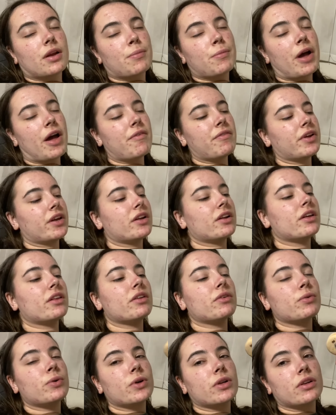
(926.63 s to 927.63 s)
having
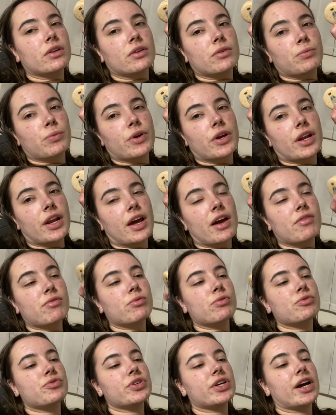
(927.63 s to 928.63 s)
another one. We're gonna have
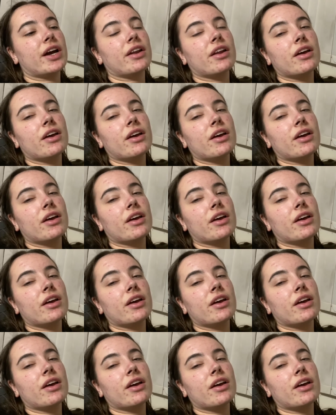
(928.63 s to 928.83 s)
wolfjan.